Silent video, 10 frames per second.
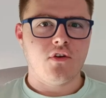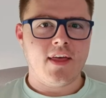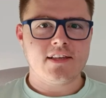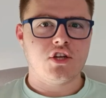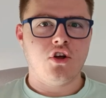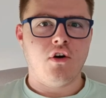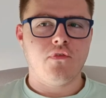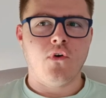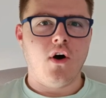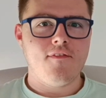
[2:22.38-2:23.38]
know, that's a
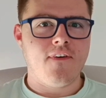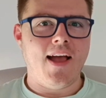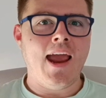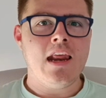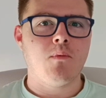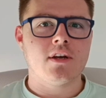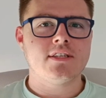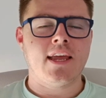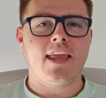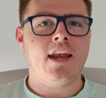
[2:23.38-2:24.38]
lot for anyone to
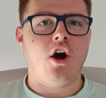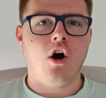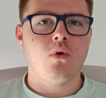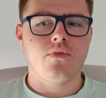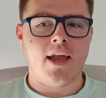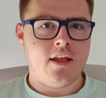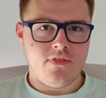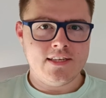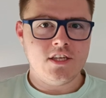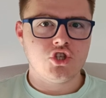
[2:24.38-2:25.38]
take in a whole day.
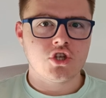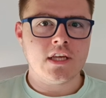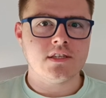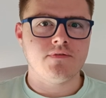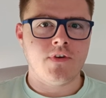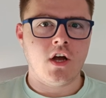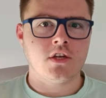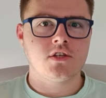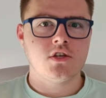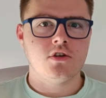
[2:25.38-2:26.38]
This is just his
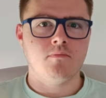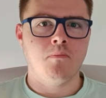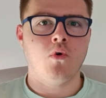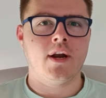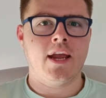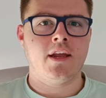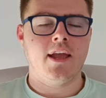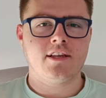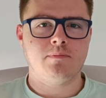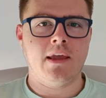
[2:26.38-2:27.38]
first morning
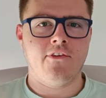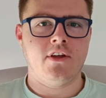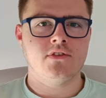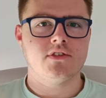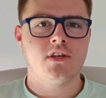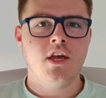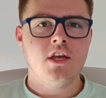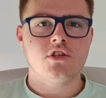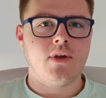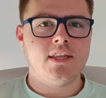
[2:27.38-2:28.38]
experience.
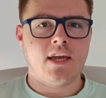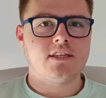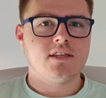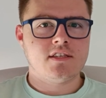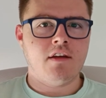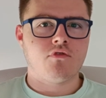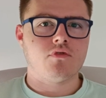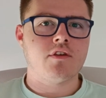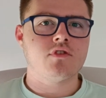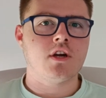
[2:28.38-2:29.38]
So he takes several
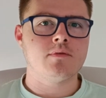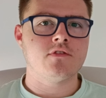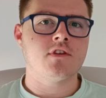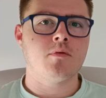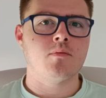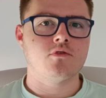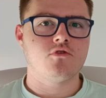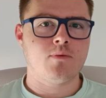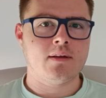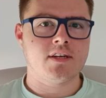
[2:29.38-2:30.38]
different types of supplements
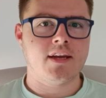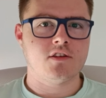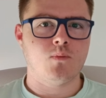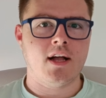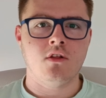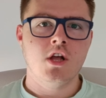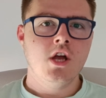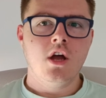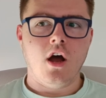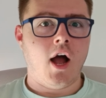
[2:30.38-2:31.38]
throughout the day as well.
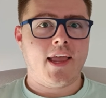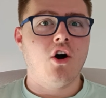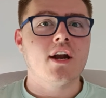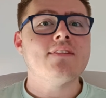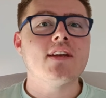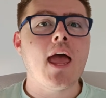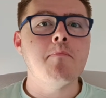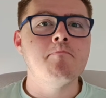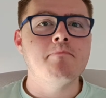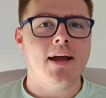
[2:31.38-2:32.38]
I can't even
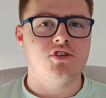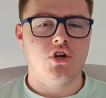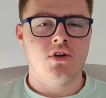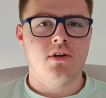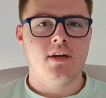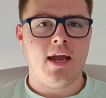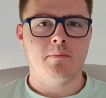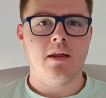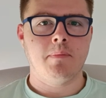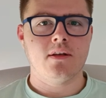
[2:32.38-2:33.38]
imagine how
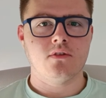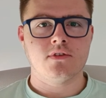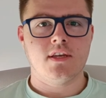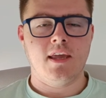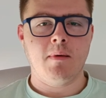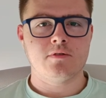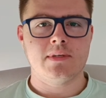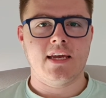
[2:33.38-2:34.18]
many pills he must be